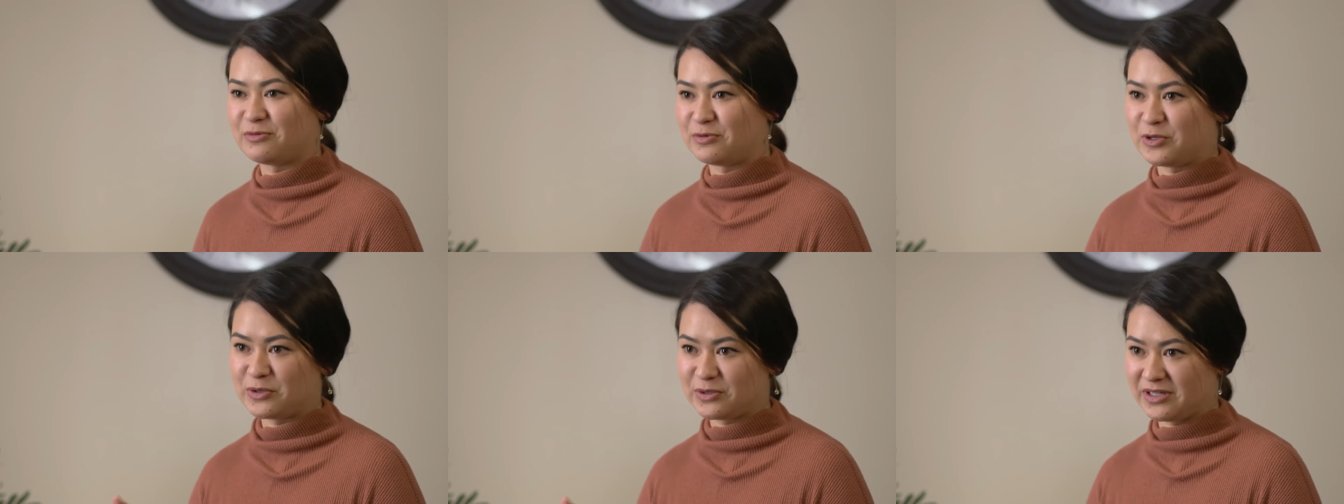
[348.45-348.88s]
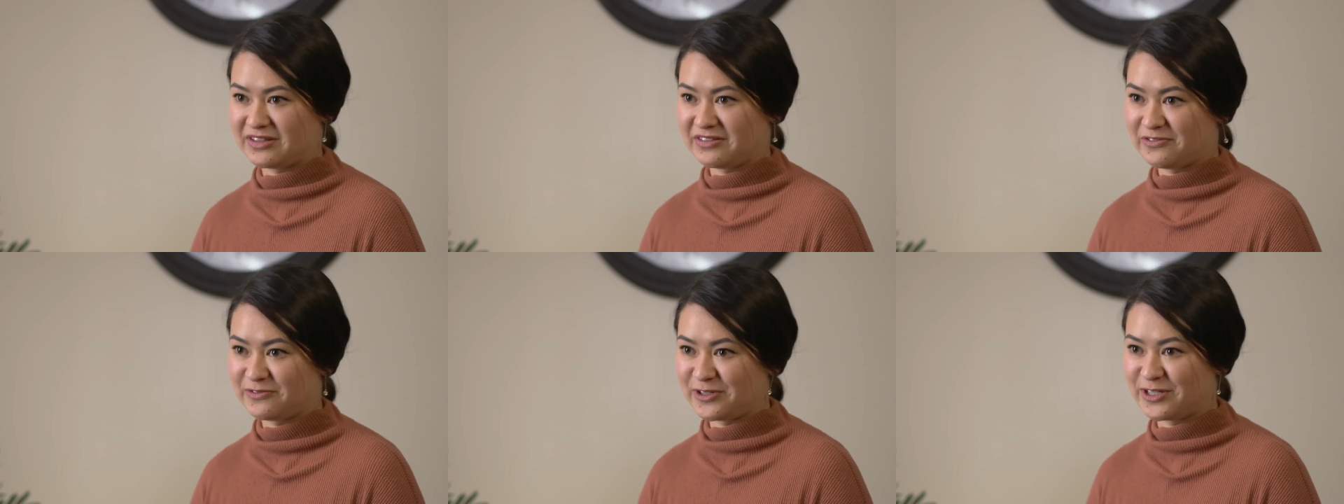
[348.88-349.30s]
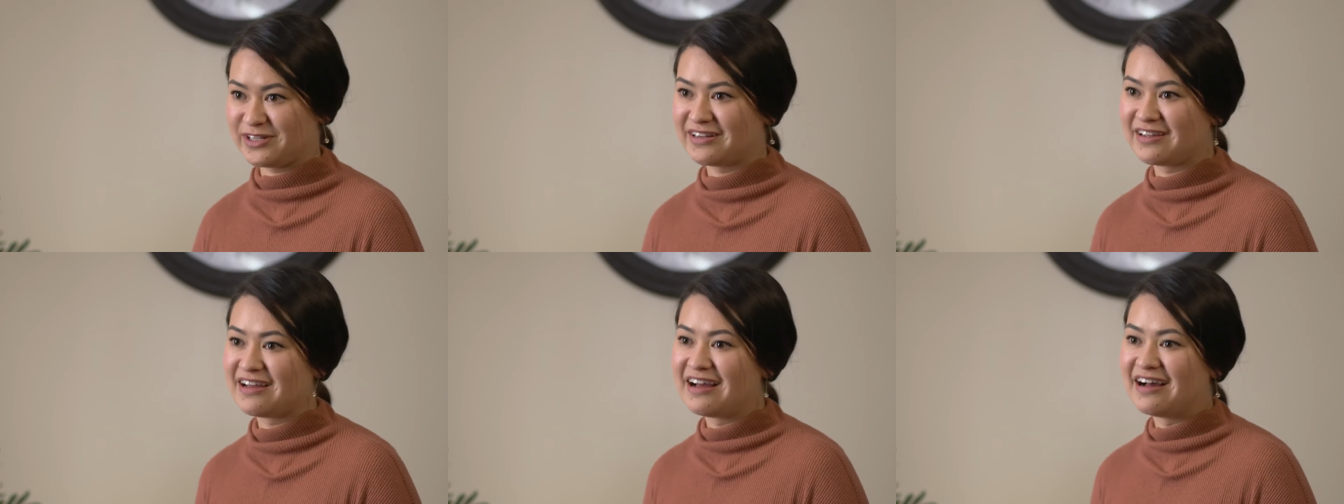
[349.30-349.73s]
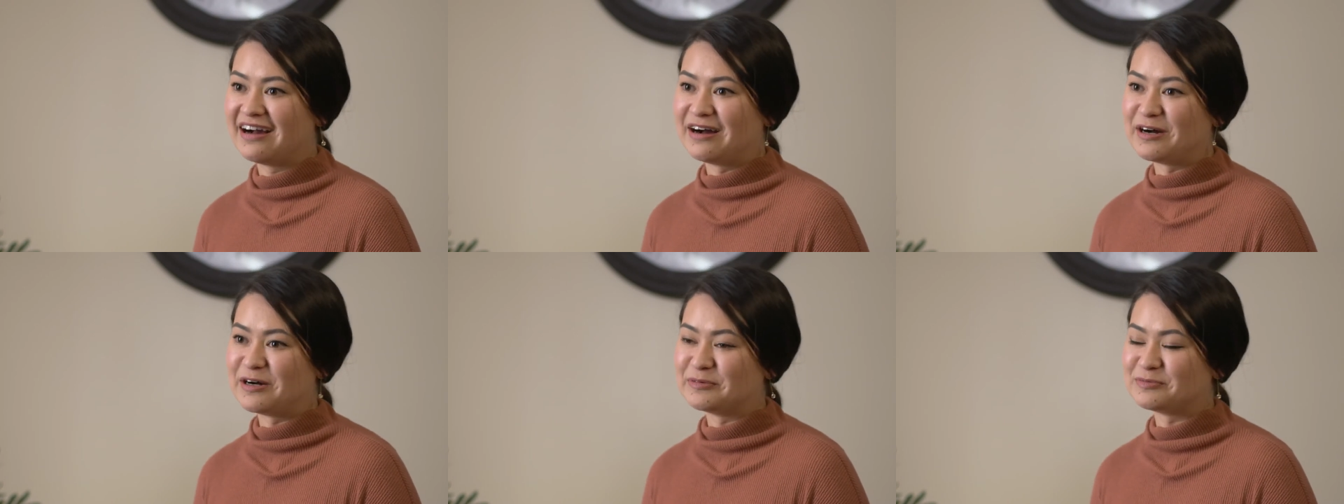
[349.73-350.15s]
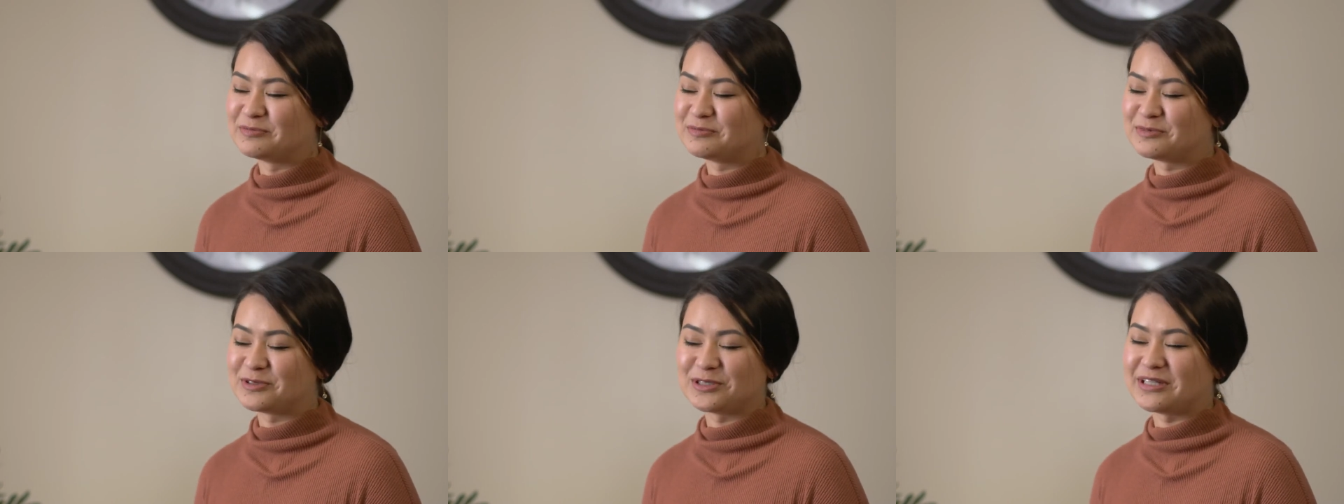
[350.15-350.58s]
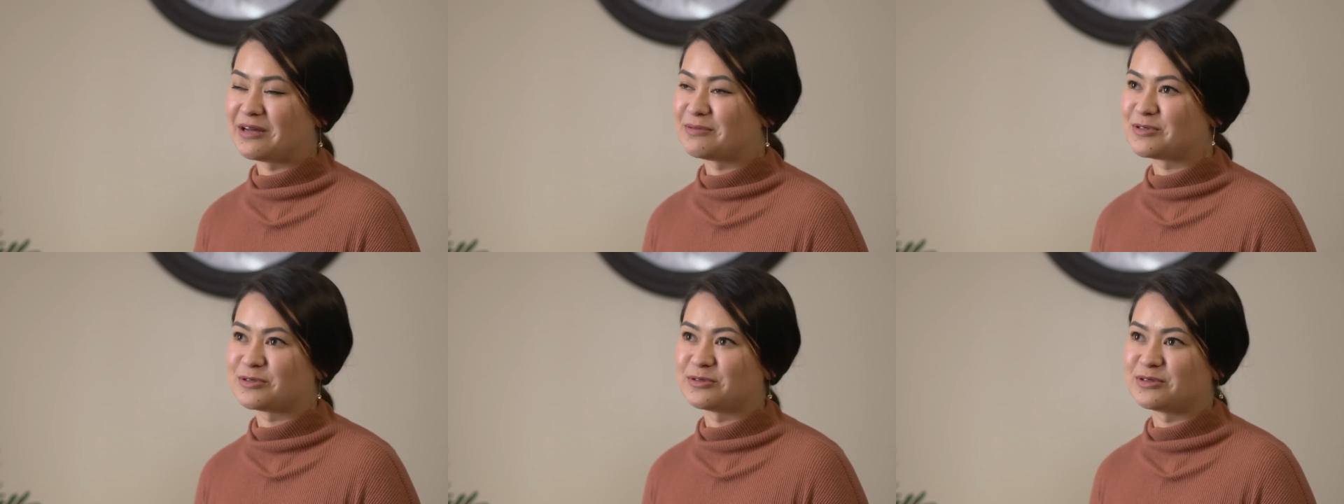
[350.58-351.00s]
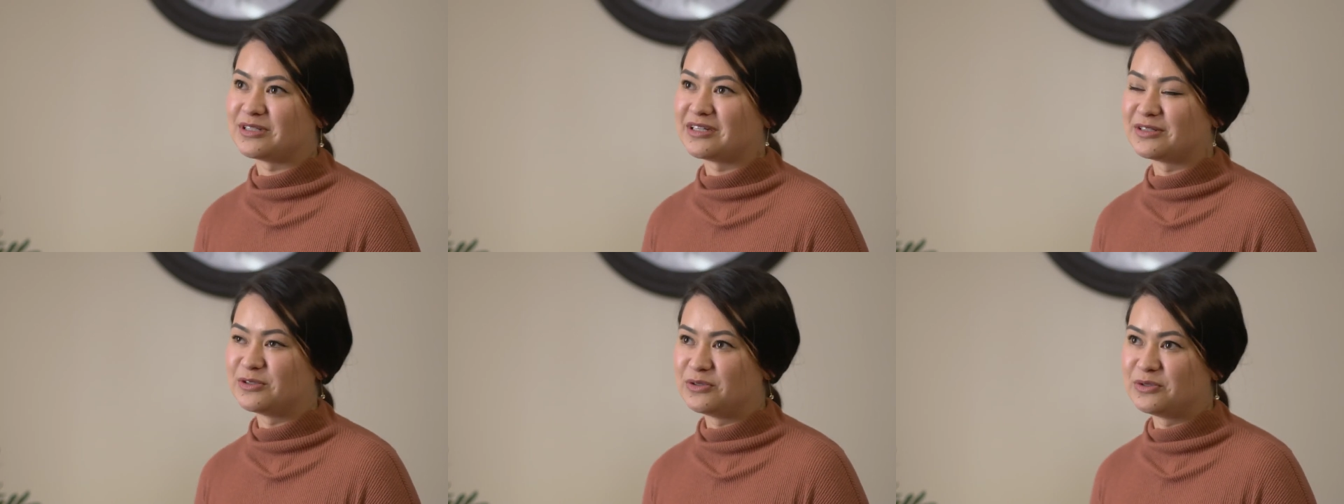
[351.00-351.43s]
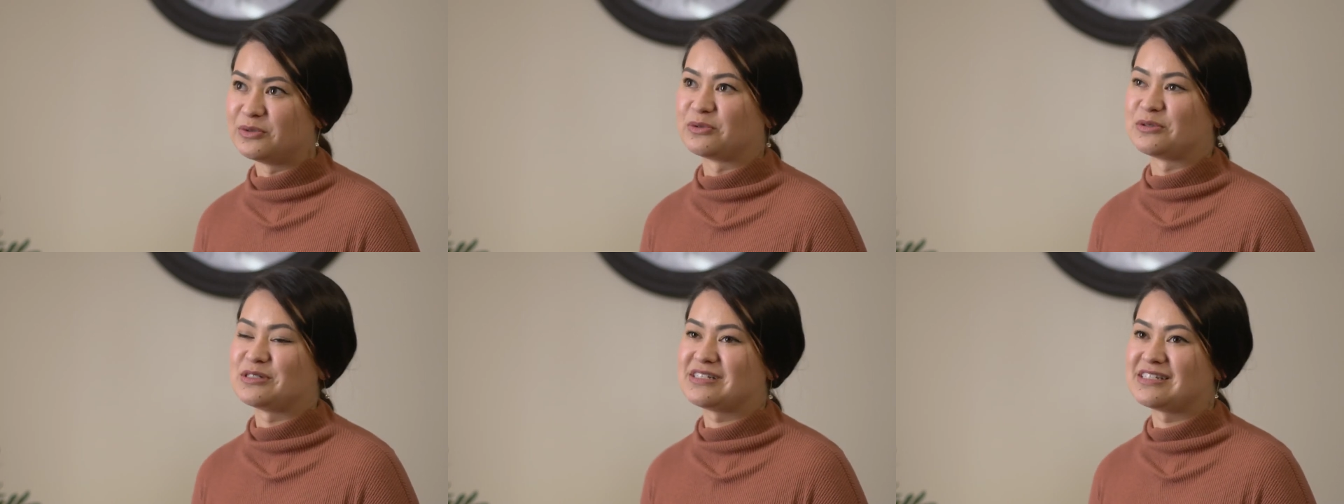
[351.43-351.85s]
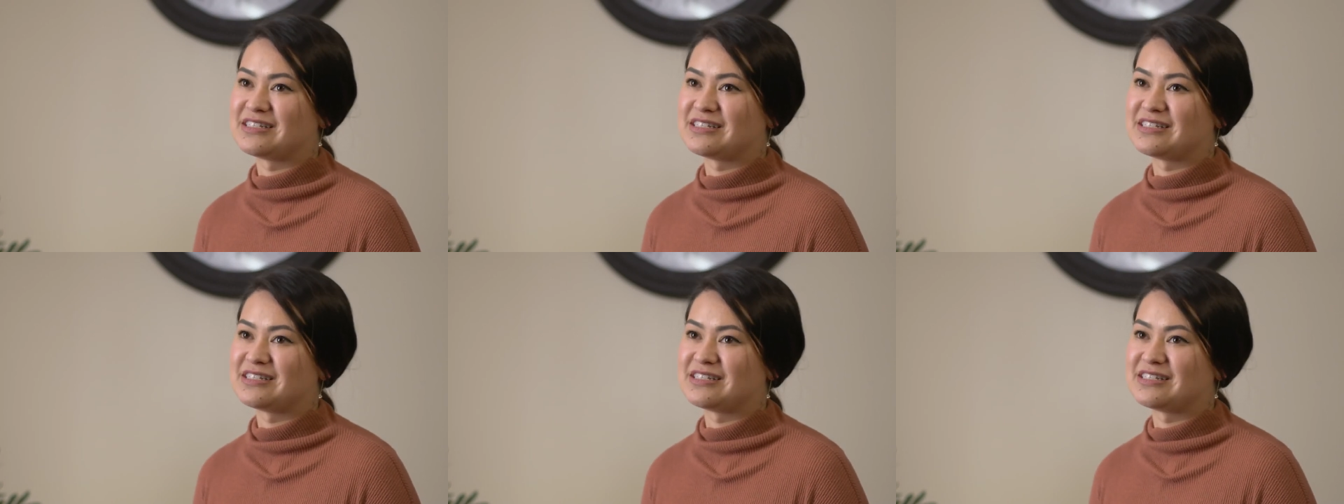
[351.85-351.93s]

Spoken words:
when you click the foot. She absolutely adores the